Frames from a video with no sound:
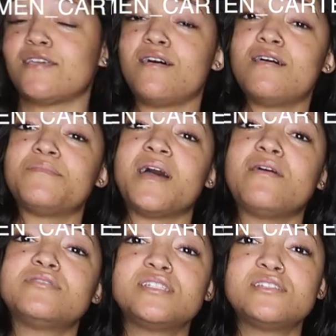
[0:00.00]
Yeah,
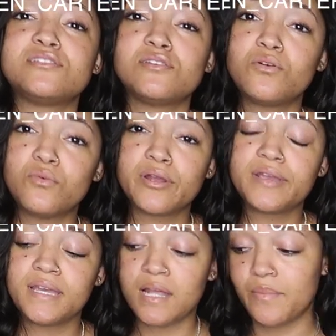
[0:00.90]
I was just so
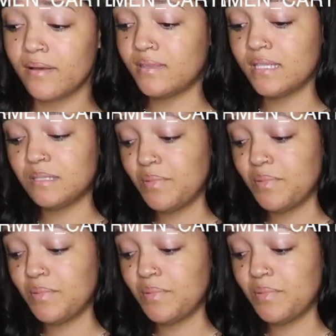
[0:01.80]
worried about this